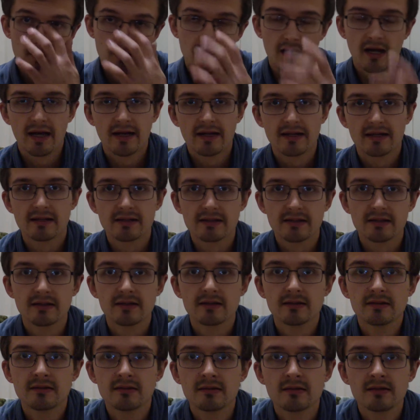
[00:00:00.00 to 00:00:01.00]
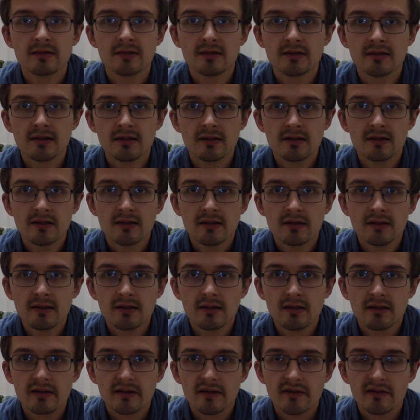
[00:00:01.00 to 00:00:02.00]
I have
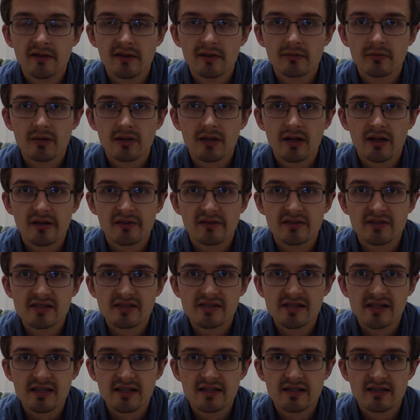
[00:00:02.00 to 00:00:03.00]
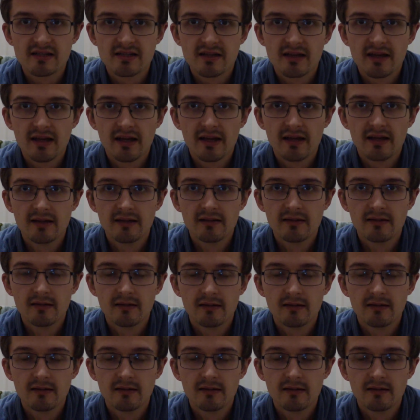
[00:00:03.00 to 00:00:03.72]
developed a lot of insights that